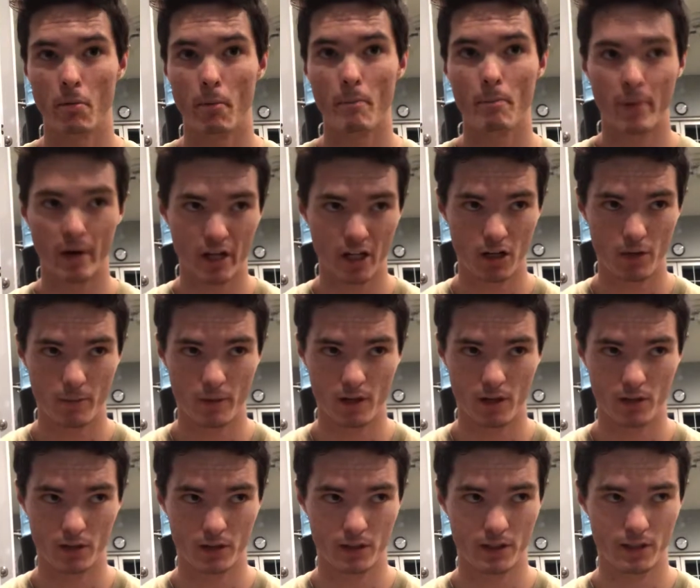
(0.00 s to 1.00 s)

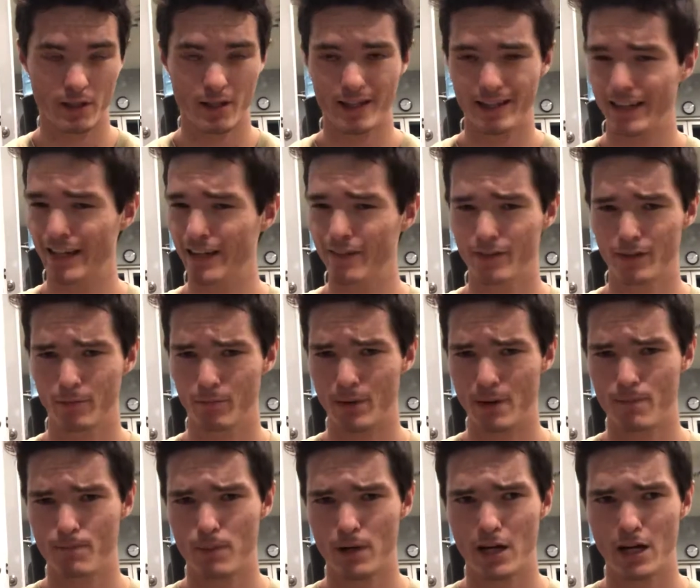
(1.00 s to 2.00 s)
bodybuilding and even
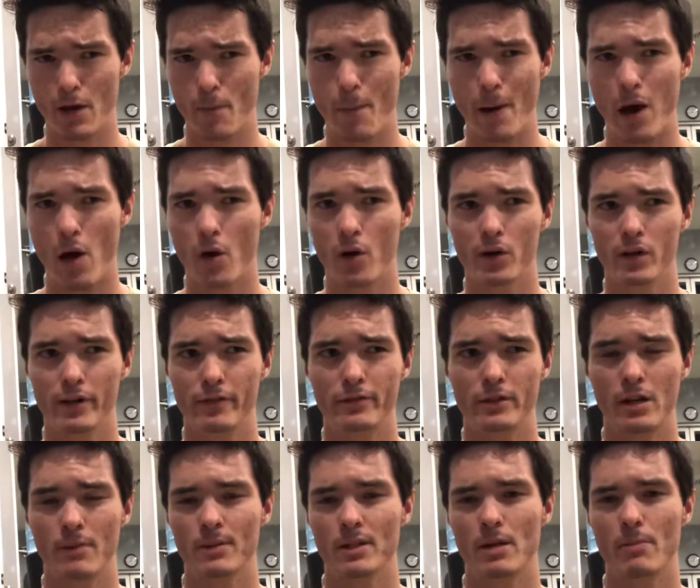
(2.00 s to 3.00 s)
probably powerlifting.
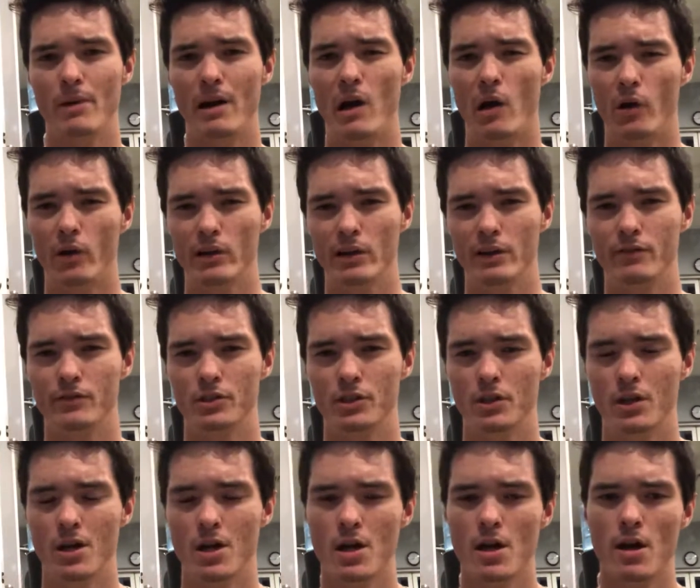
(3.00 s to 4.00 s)
I'm not a powerlifter,
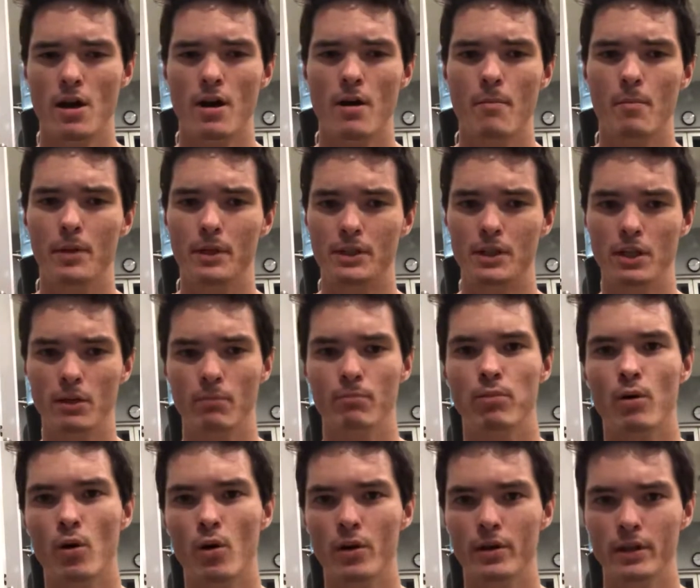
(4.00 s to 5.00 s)
but the
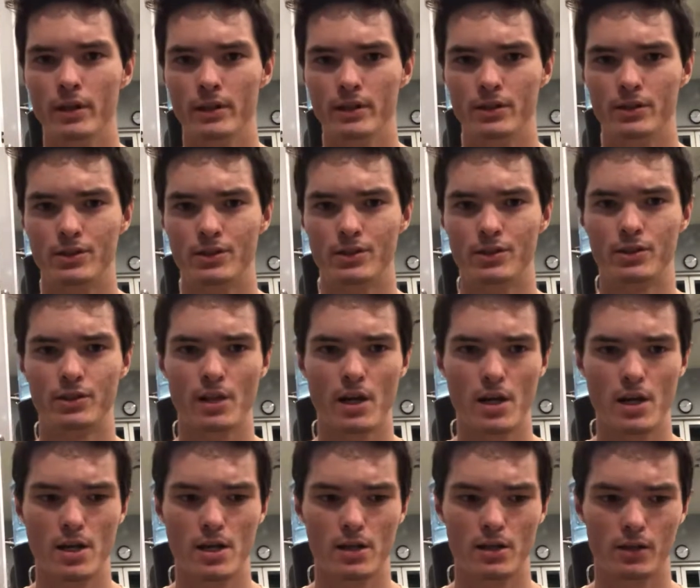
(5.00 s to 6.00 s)
importance
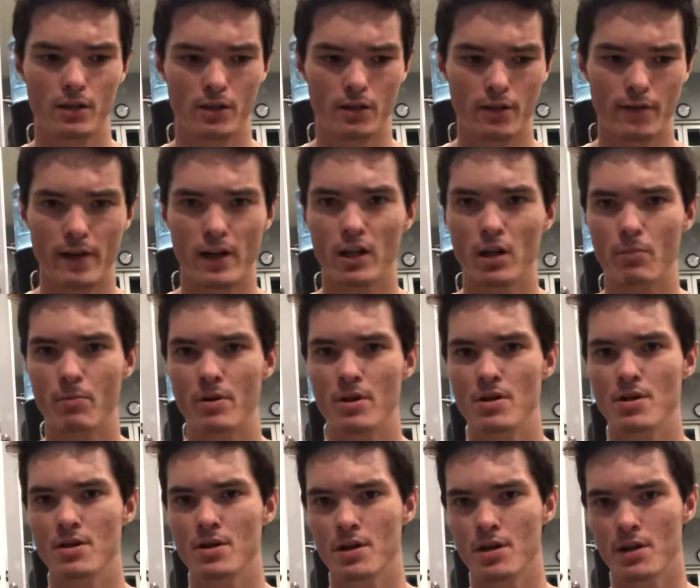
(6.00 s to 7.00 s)

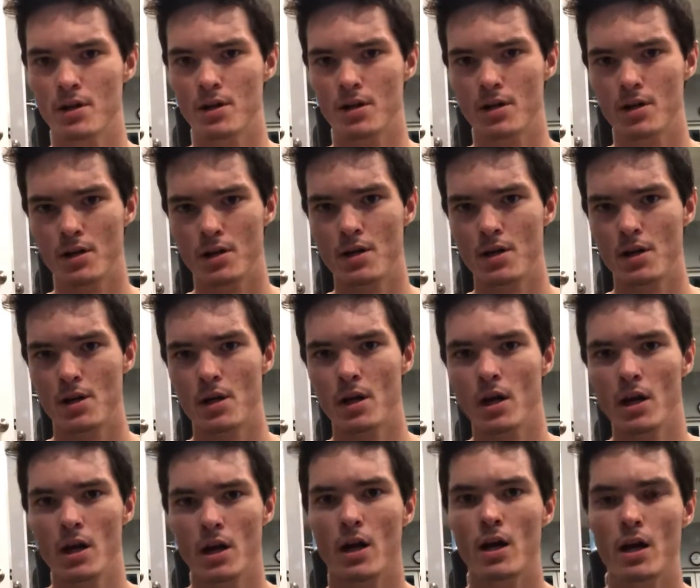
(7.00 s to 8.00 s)
developing
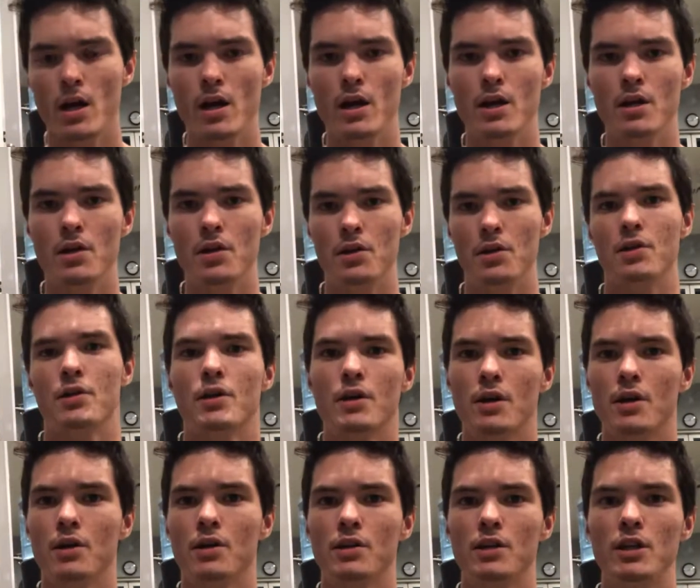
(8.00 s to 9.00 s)
and
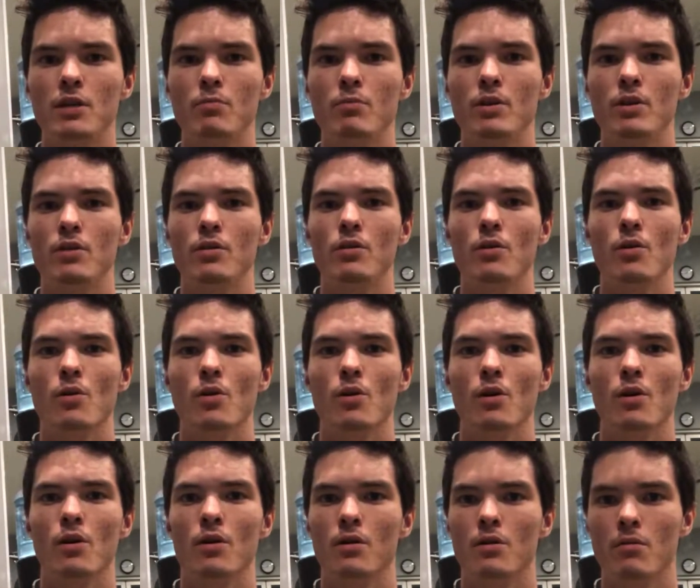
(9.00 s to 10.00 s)
keeping
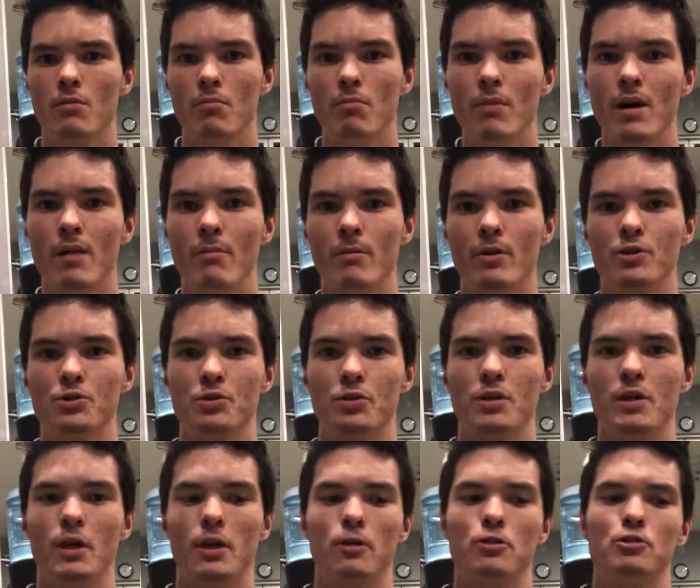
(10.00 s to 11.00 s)
your mind-muscle
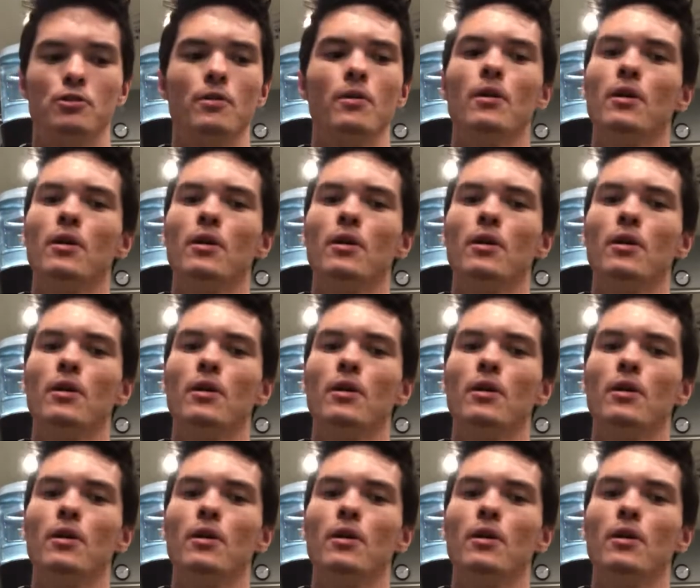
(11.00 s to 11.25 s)
connection.